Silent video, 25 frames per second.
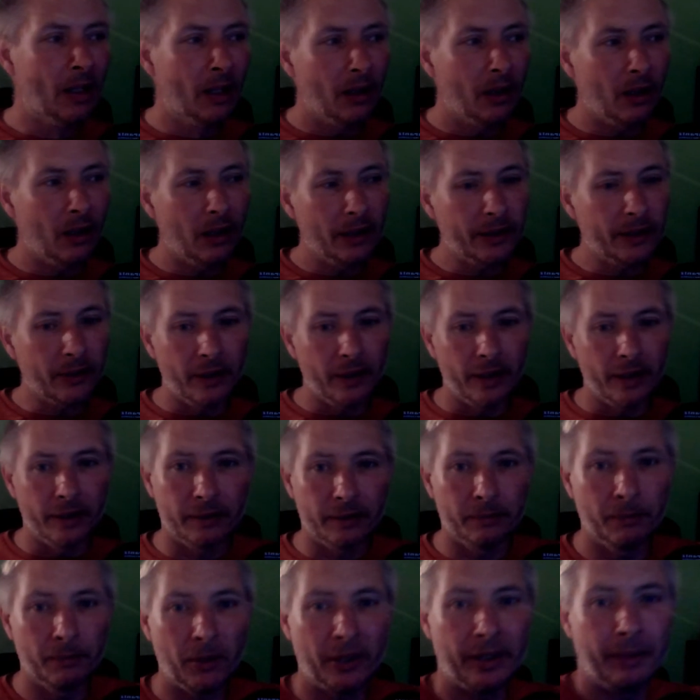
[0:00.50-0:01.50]
Hi guys,
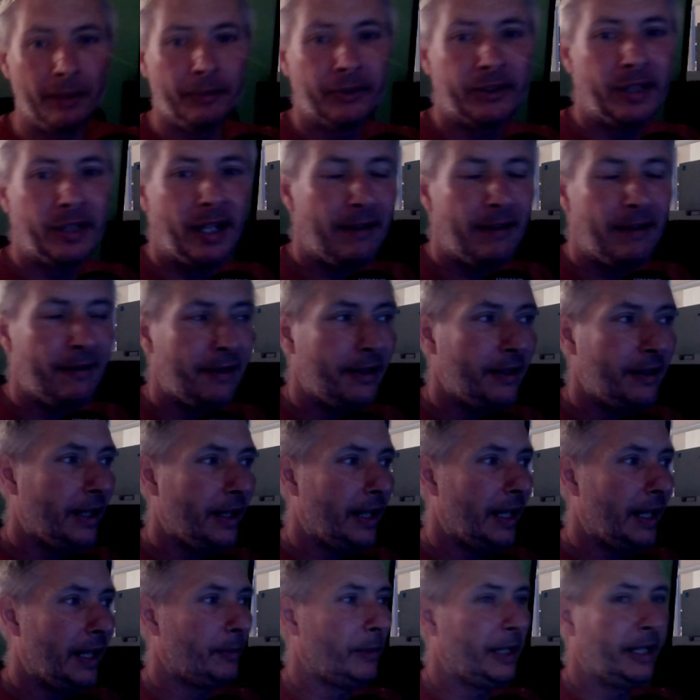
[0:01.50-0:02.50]
my name's Darren
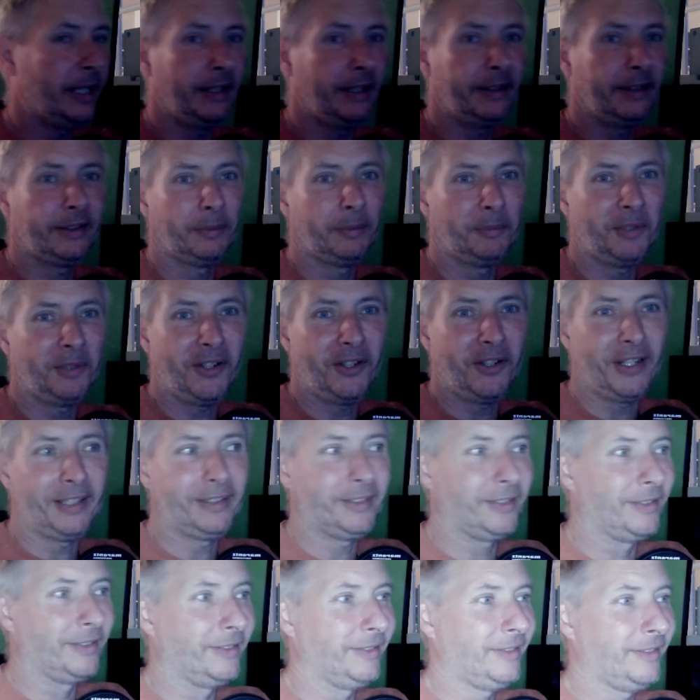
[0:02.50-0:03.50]
and we need some
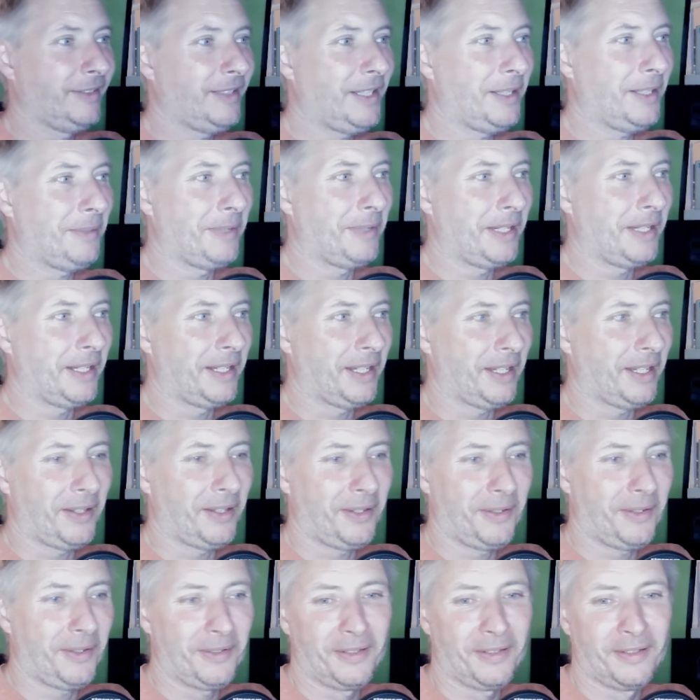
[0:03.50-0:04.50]
light. There we
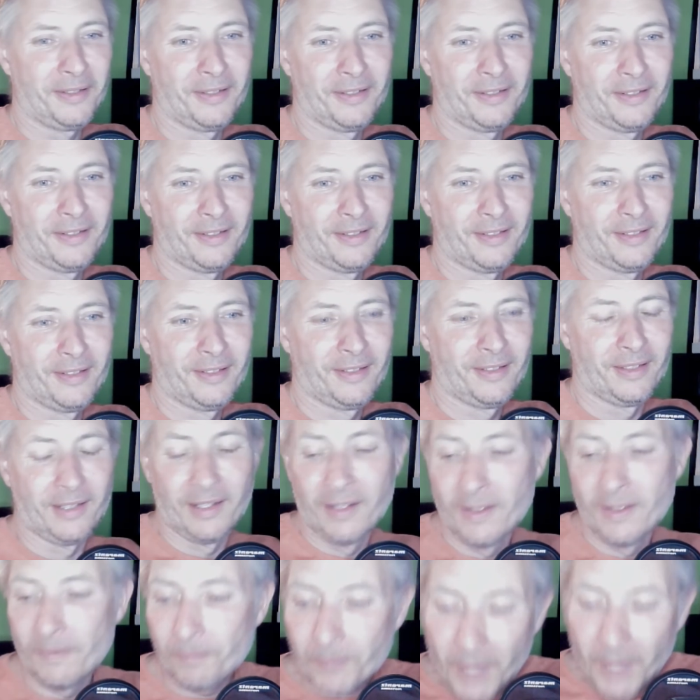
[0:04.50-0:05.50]
go.
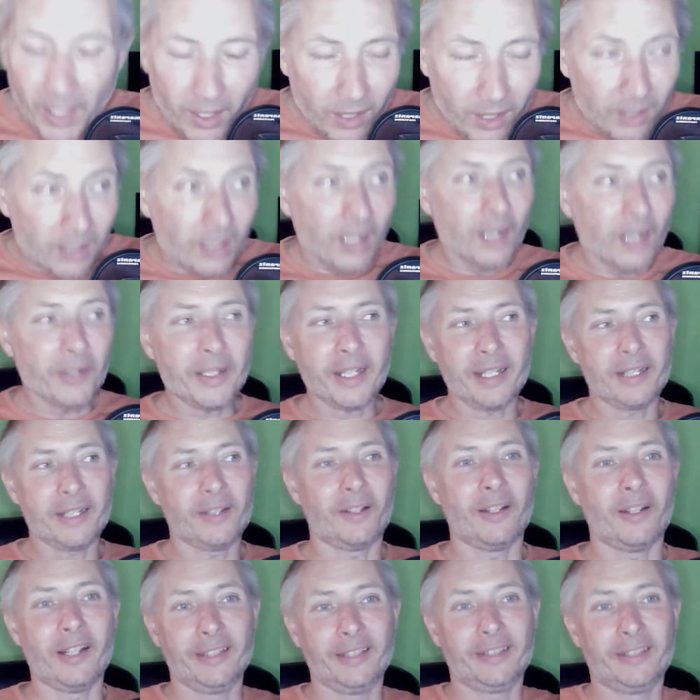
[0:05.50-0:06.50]
Okay
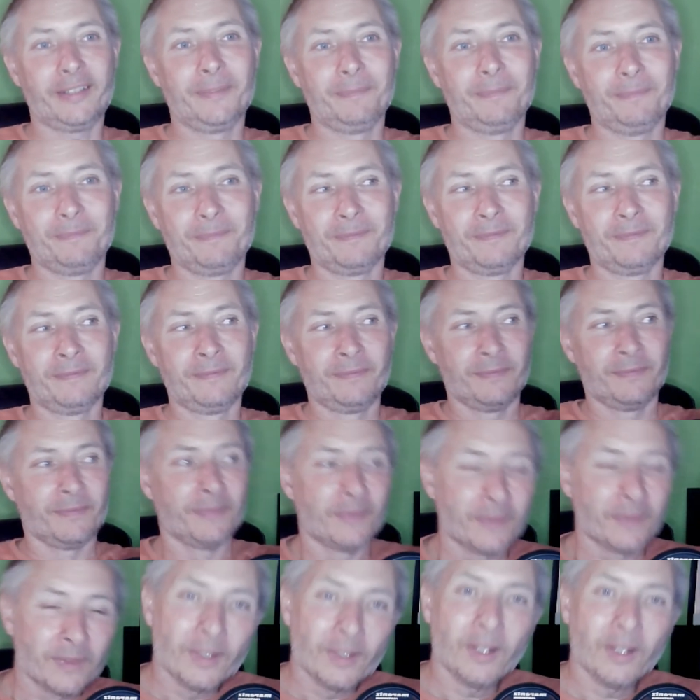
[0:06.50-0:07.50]
guys.
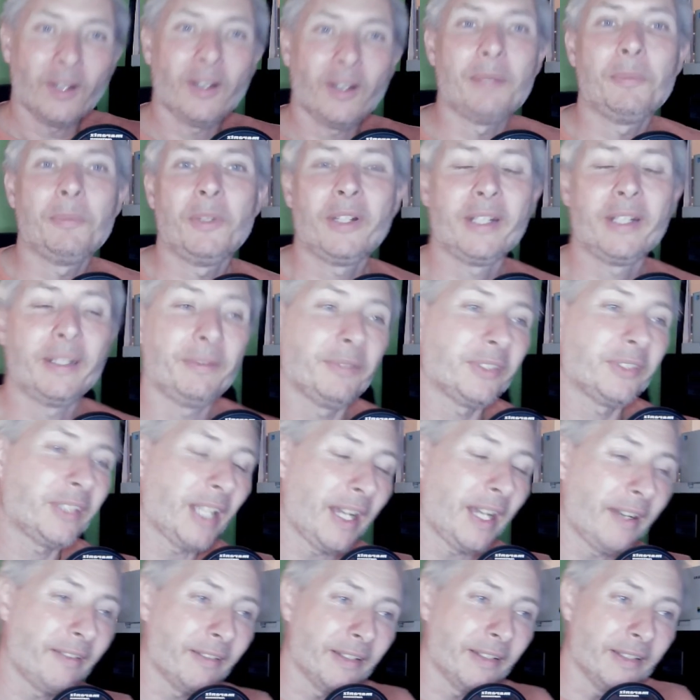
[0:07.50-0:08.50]
Hi, my name's
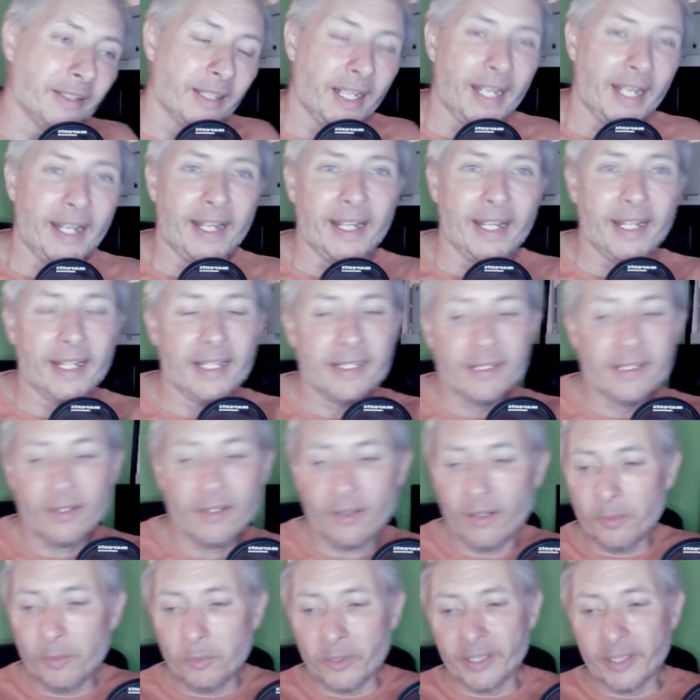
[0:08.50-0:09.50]
Darren and I
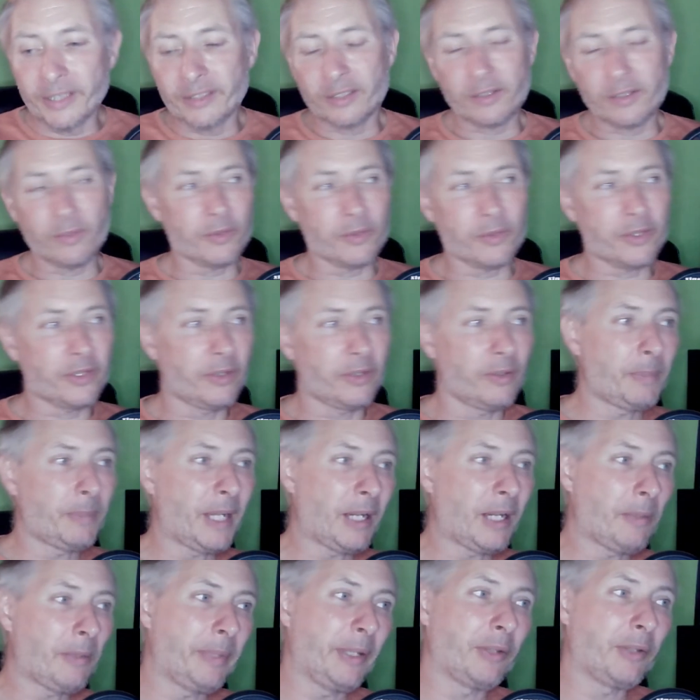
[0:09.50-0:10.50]
wanted to talk to you
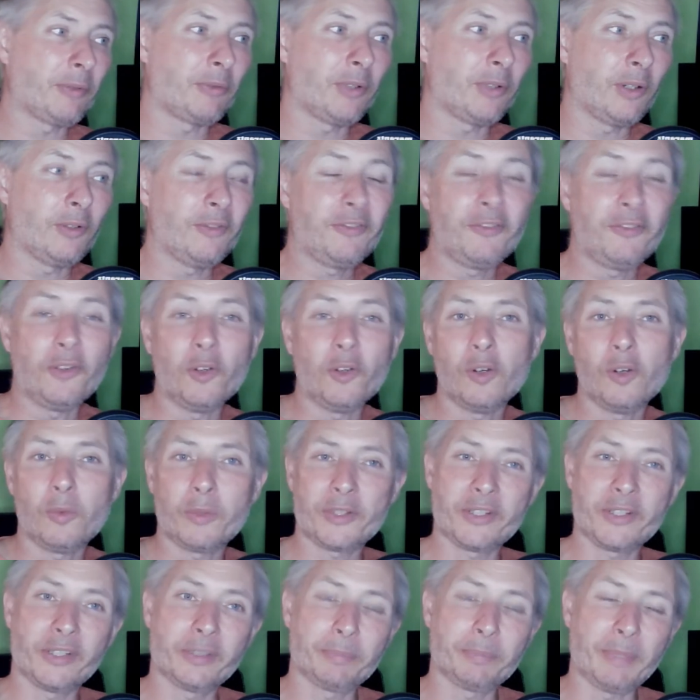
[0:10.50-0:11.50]
about Role 4 which
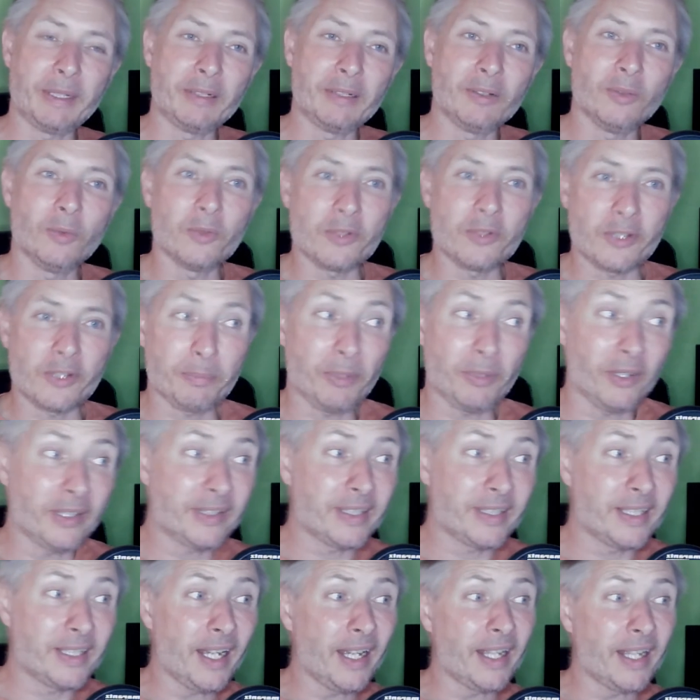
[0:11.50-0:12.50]
has been launched by
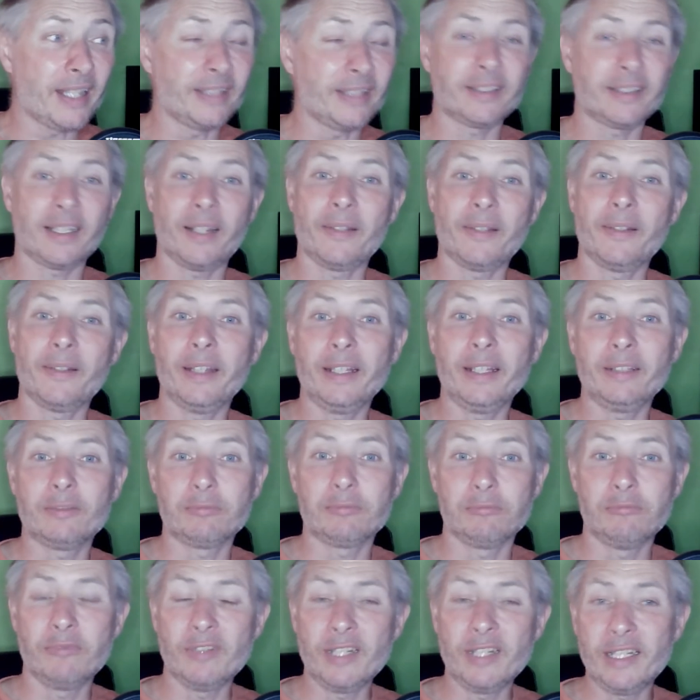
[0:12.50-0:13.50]
today. So it's
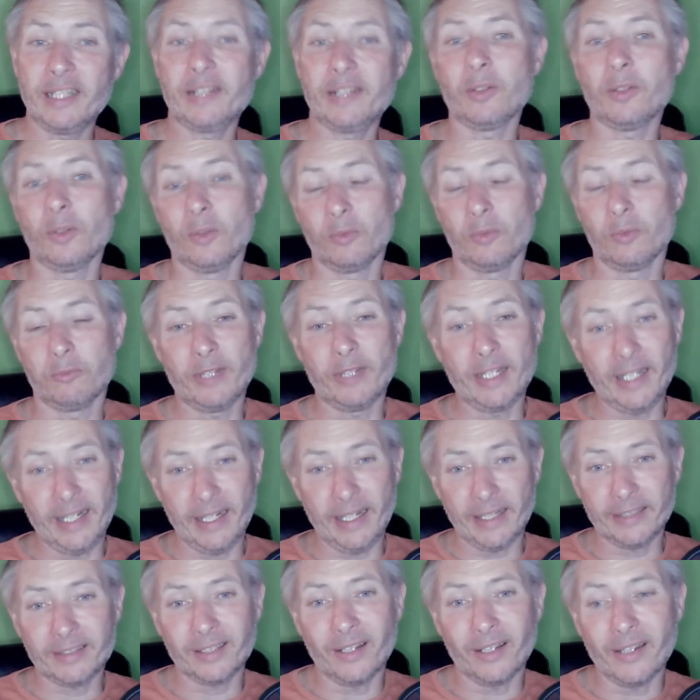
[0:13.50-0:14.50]
really cool, really
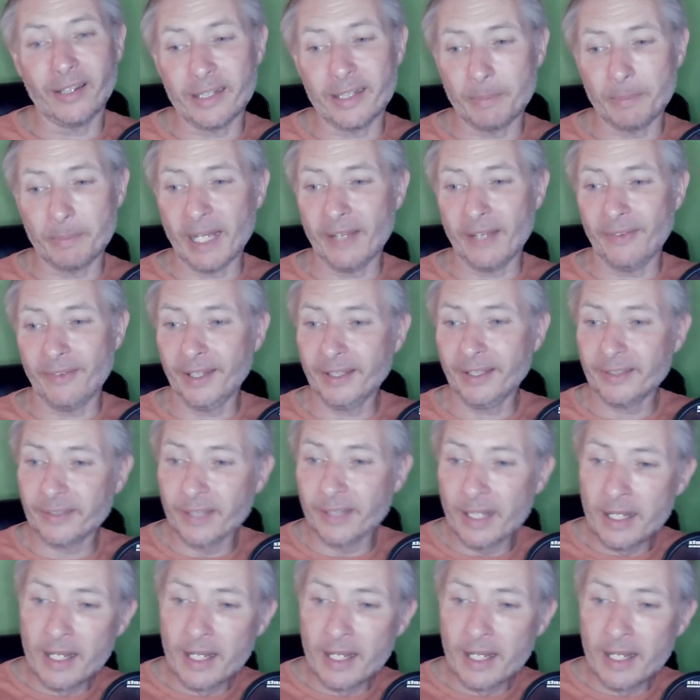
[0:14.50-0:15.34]
excited about this.